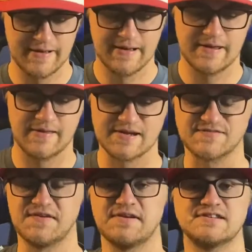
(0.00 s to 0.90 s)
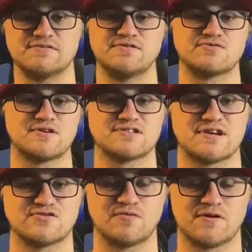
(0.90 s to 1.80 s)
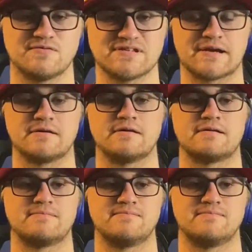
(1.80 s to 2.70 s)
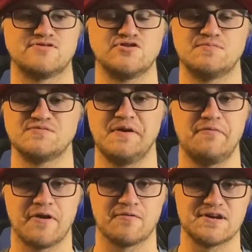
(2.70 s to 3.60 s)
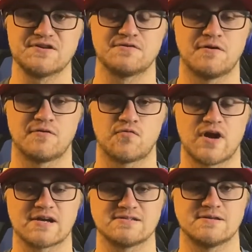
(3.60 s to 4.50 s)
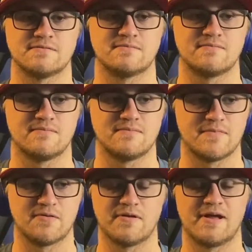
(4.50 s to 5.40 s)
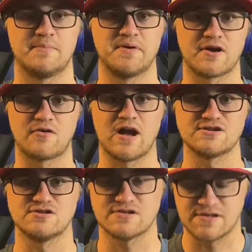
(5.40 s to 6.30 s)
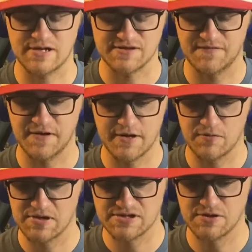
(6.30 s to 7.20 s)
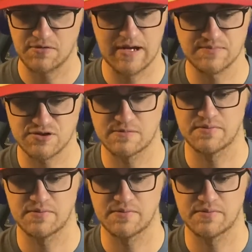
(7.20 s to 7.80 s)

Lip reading: The Xfinity Series race, I swear it was like a super speedway race with all the wrecks, and there were a lot of big crashes in the Xfinity race at New Hampshire.